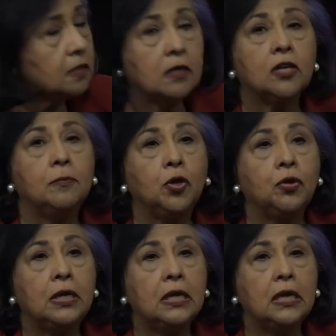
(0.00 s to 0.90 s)
our
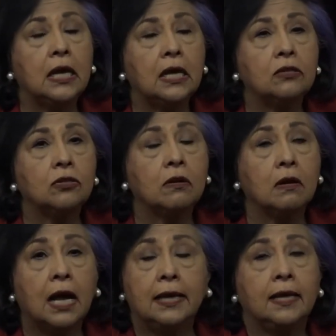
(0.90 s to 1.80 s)
community, and
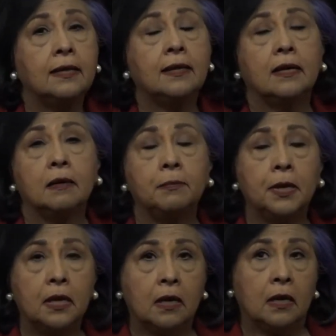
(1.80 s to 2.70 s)
so I ended up
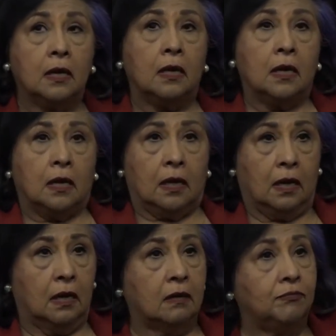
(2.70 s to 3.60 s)

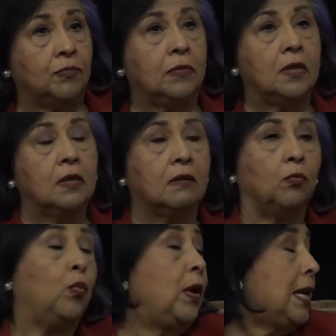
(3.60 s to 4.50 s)
um,
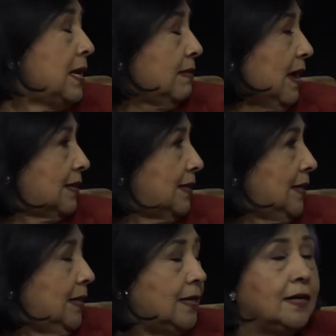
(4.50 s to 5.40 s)
winning that
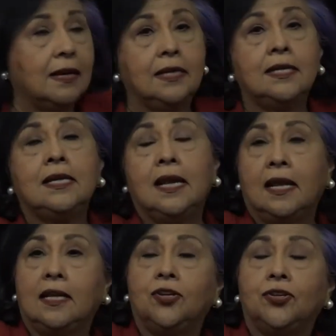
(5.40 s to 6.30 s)
seat in
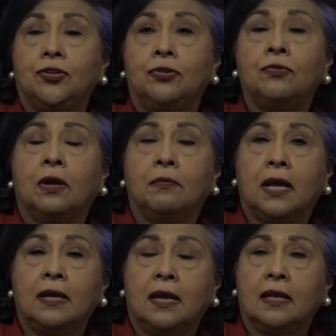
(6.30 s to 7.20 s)
1982. I
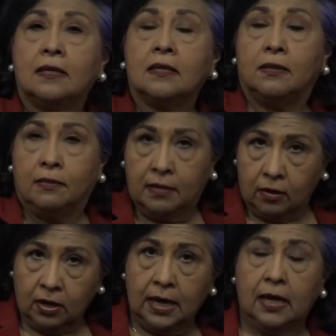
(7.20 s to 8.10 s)
ran against
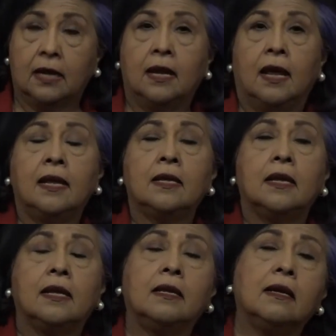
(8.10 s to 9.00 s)
their candidate,
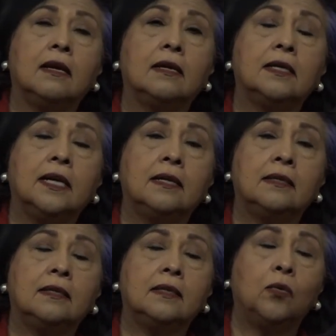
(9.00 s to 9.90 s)
and uh, and
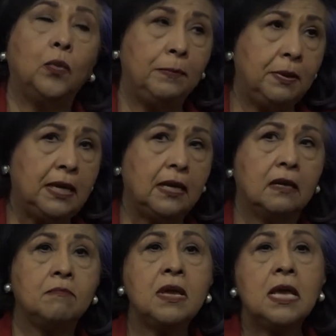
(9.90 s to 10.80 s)
uh, we beat
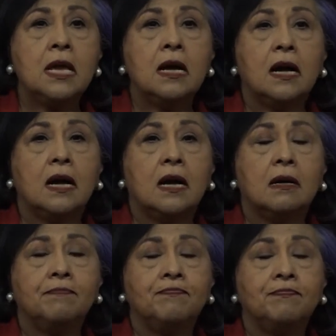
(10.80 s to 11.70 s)
him.
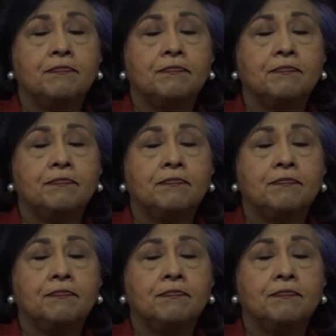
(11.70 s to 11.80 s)
Um,